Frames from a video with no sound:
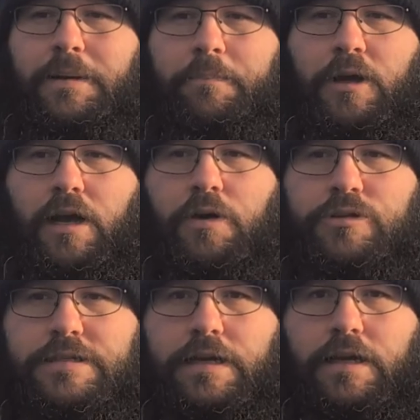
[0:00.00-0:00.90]
but
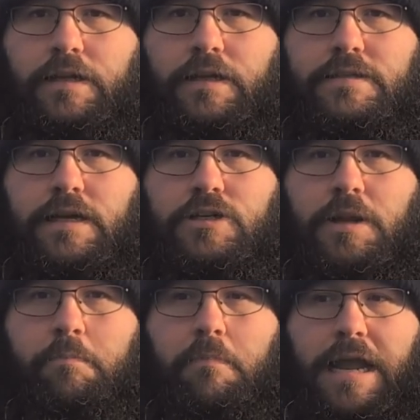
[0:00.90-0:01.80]
outside it's
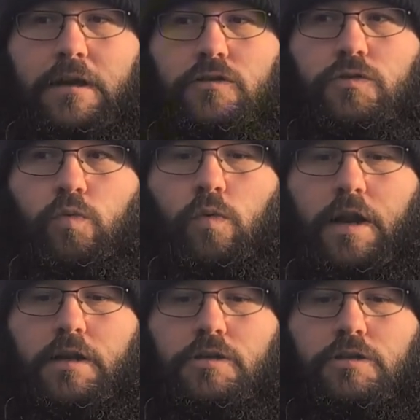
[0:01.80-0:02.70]
actually
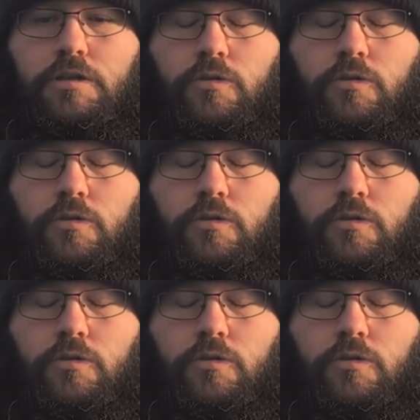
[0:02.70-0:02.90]
-1 just now,